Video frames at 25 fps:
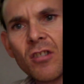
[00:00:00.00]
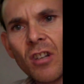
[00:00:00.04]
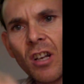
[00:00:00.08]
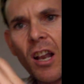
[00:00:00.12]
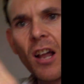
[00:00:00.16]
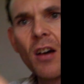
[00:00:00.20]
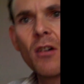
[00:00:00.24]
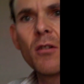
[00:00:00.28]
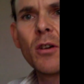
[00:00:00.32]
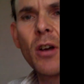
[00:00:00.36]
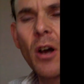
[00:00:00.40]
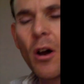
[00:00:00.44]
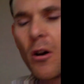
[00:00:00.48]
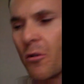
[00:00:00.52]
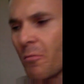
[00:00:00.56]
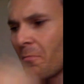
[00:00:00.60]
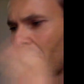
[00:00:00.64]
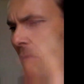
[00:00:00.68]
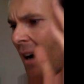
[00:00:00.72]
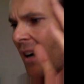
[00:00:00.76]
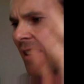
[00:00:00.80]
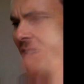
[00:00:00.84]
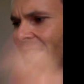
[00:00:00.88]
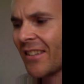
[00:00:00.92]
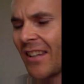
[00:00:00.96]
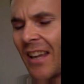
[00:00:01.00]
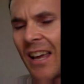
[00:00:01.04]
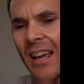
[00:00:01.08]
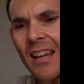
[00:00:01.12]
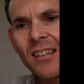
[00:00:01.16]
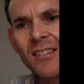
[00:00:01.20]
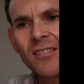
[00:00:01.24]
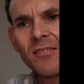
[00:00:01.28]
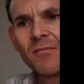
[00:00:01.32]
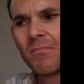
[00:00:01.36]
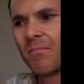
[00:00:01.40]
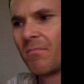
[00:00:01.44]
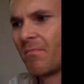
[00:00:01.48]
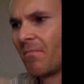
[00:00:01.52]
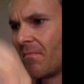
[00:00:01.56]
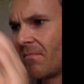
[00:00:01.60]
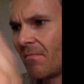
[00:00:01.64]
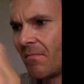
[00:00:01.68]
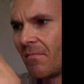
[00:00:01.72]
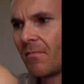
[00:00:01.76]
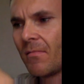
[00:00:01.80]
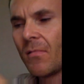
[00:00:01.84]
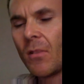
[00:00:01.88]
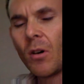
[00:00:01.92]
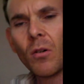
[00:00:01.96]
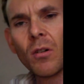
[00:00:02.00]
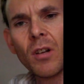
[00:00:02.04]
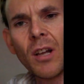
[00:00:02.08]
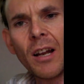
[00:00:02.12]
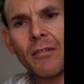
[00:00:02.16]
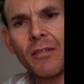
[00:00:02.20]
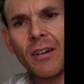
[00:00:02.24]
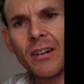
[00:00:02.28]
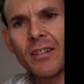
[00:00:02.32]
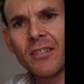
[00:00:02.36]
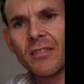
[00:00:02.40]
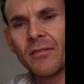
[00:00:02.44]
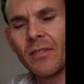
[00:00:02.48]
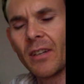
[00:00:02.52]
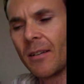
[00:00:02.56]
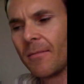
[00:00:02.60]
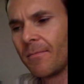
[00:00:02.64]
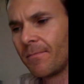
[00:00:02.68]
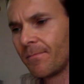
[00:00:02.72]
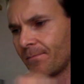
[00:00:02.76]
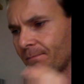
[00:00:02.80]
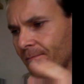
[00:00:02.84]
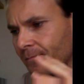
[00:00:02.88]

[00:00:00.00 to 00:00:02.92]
logos, mastheads, all that rest of it.